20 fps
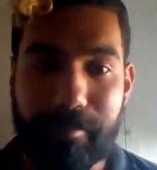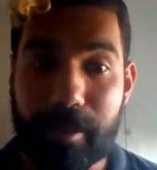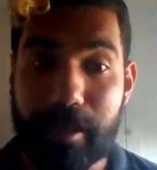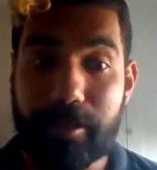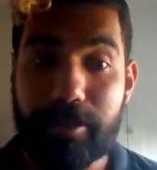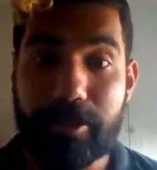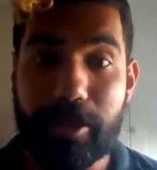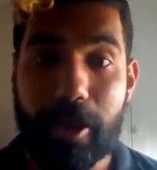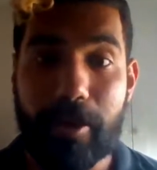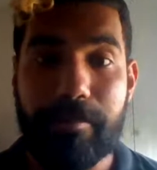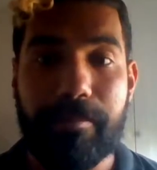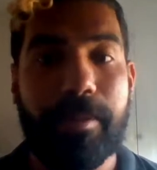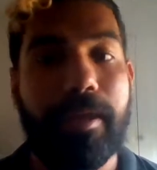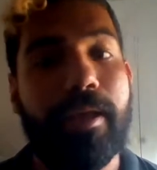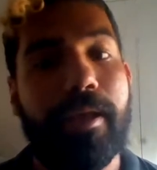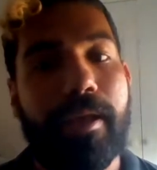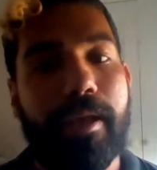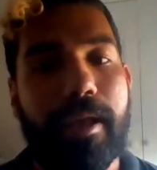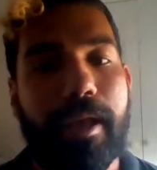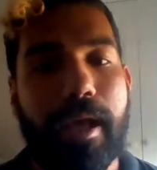So
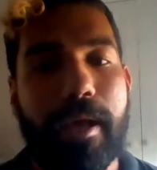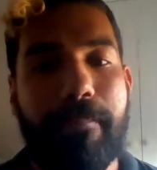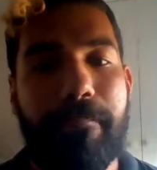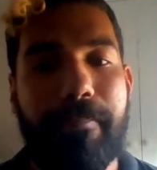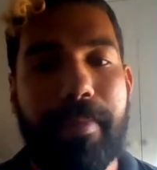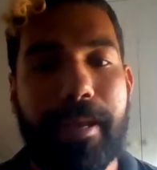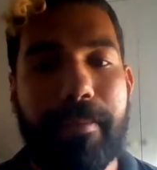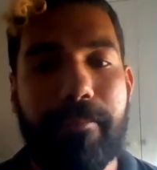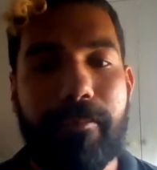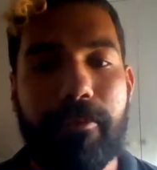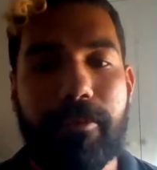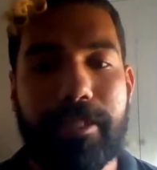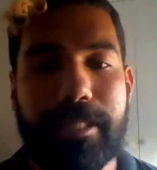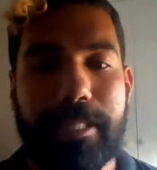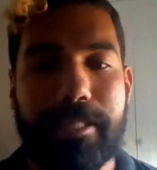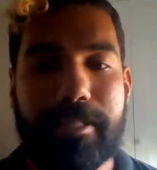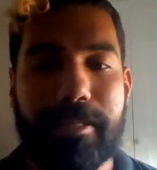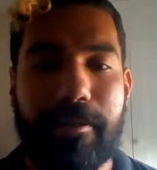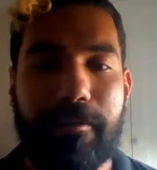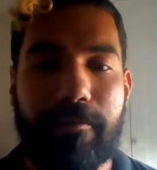a bit more
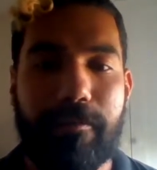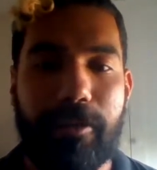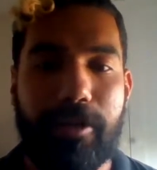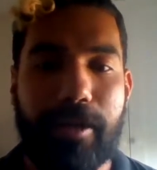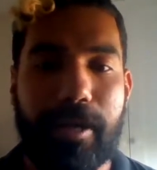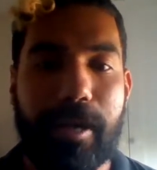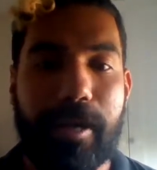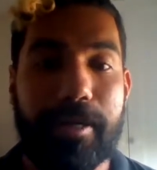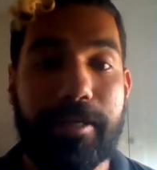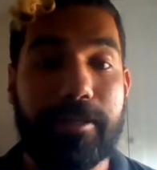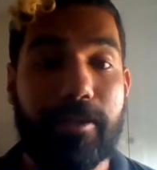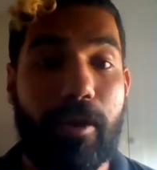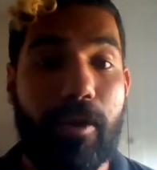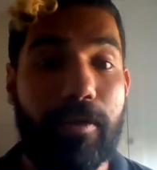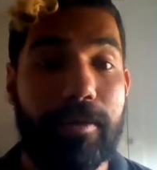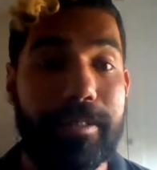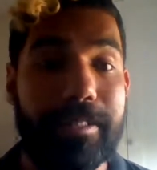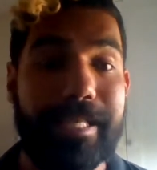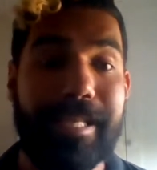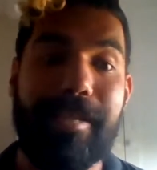detail for you guys
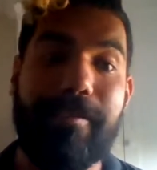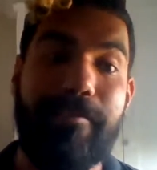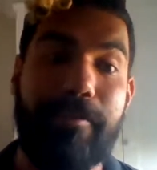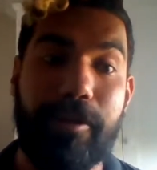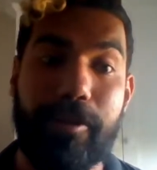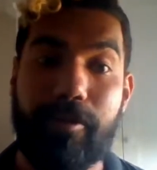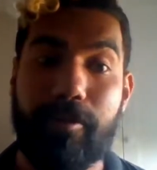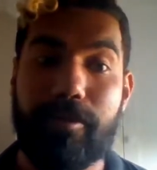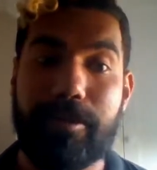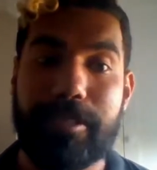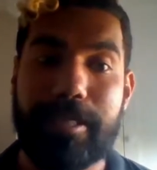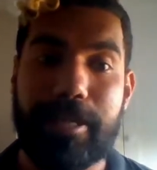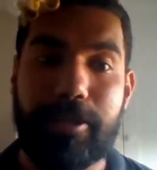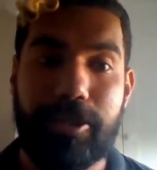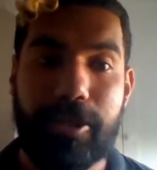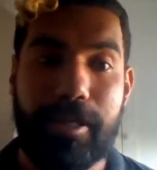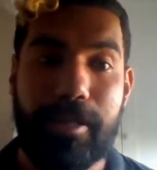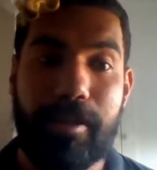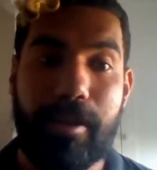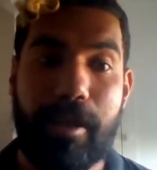on delivering your
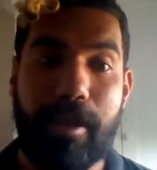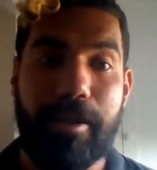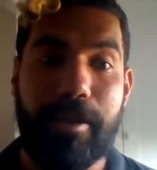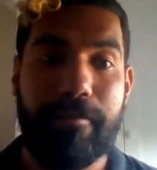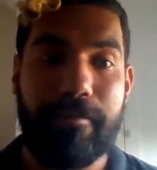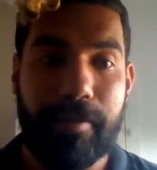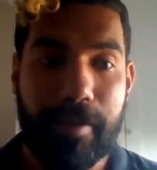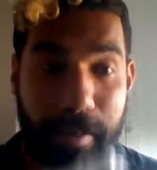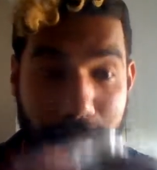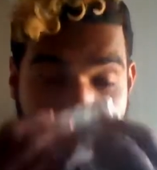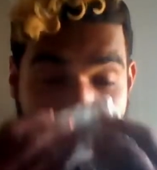session live.